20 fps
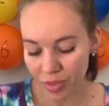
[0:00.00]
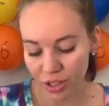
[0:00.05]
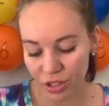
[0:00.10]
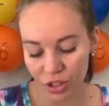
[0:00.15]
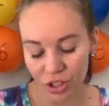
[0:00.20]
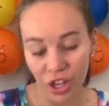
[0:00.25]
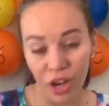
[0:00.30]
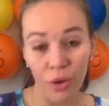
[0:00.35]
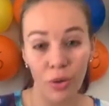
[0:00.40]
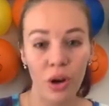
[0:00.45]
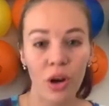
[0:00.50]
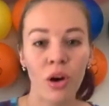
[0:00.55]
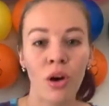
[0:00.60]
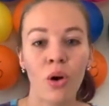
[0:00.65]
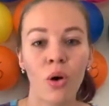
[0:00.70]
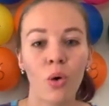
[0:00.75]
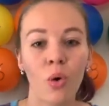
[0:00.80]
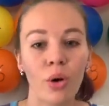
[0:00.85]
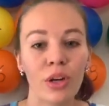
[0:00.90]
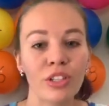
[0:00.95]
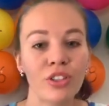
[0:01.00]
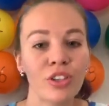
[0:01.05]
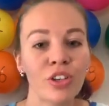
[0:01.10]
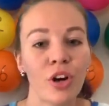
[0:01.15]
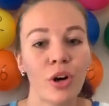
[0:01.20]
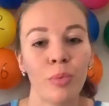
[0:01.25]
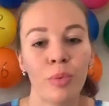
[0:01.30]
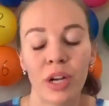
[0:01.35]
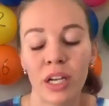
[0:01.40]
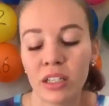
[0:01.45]
So oyster
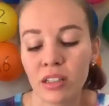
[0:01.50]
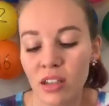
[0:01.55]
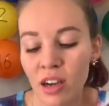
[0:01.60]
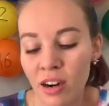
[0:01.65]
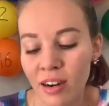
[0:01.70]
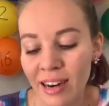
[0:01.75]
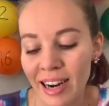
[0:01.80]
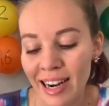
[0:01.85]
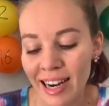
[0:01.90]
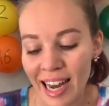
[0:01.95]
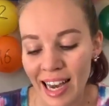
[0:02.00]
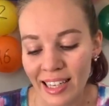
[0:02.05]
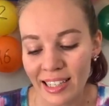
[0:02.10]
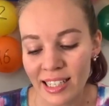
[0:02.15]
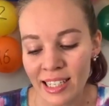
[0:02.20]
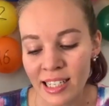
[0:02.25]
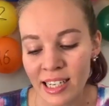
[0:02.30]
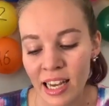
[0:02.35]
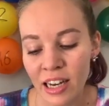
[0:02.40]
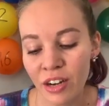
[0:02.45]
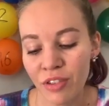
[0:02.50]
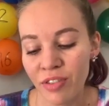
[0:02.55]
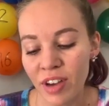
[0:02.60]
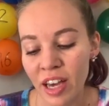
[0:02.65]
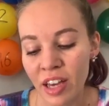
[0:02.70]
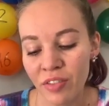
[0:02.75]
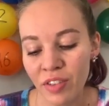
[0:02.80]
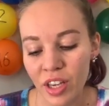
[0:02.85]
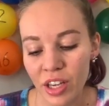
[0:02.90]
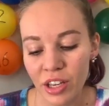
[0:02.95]
openings are at
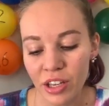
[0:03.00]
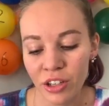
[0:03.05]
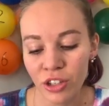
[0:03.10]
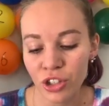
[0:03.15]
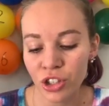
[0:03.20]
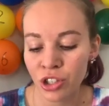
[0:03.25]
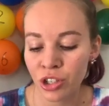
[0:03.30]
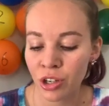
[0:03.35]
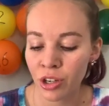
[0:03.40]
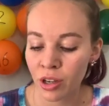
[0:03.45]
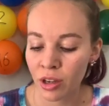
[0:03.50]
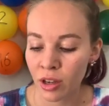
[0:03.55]
$19.95 each.